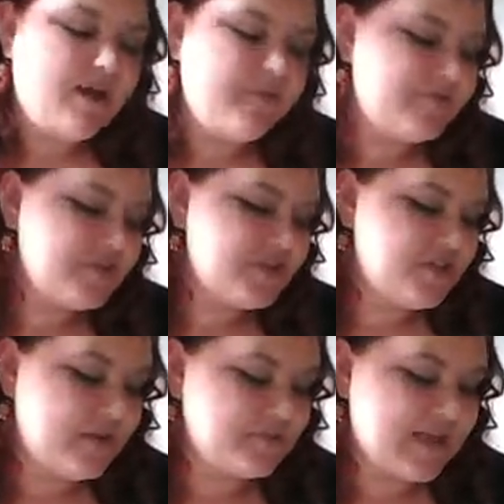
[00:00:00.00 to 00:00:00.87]
Of the
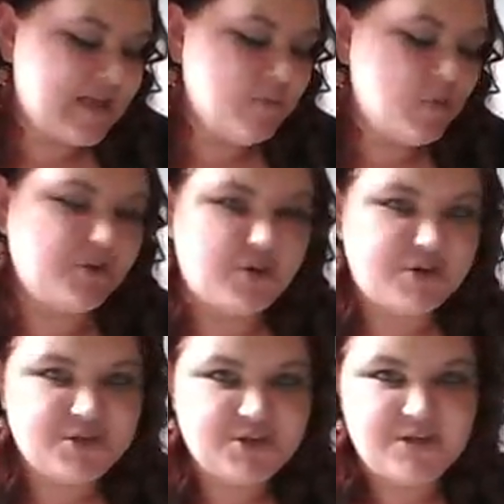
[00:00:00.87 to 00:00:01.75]
two, I would say Amore
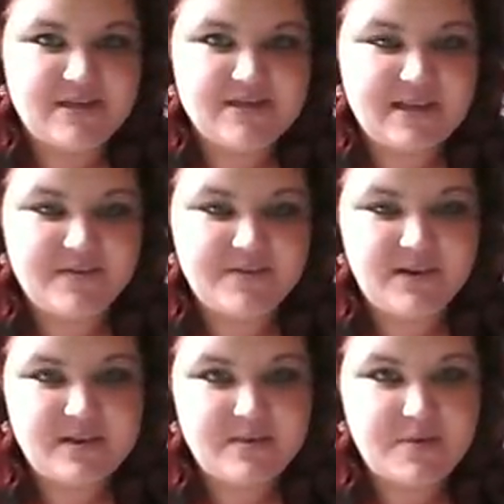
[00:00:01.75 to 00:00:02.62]
Nocturne is
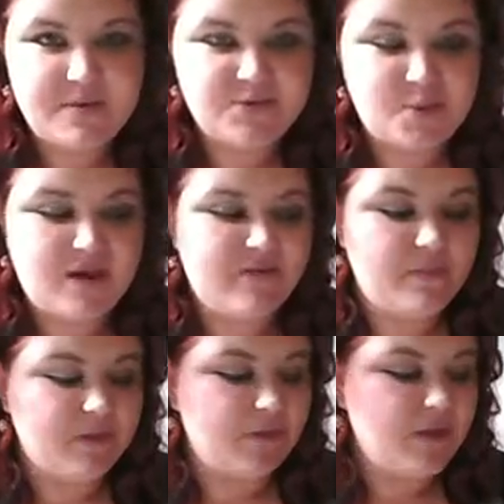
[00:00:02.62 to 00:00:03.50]
definitely the most
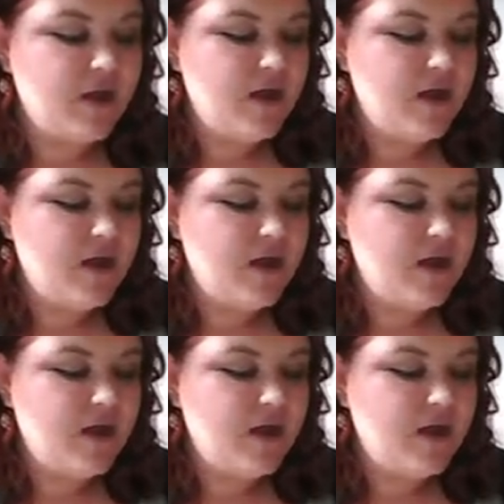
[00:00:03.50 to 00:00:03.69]
wearable.